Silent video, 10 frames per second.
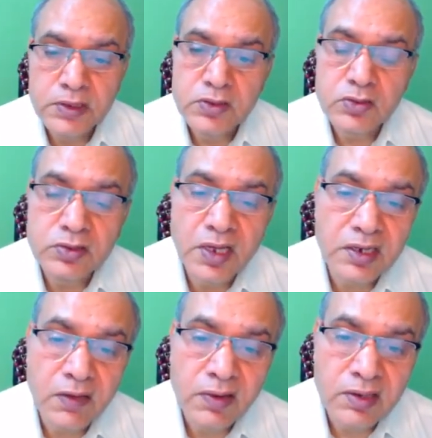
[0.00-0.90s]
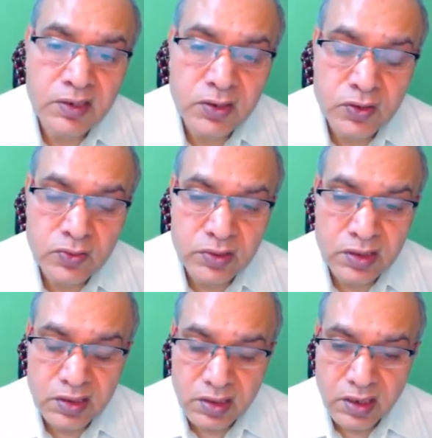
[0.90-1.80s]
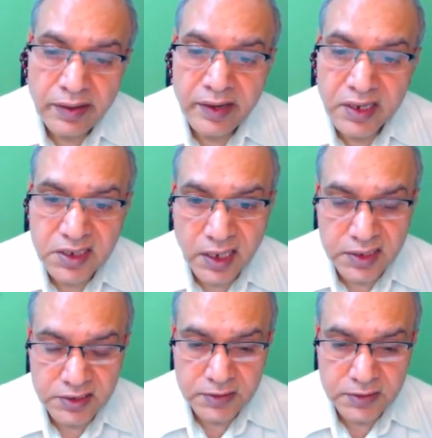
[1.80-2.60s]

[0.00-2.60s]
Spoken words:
So that I will continue in the next class.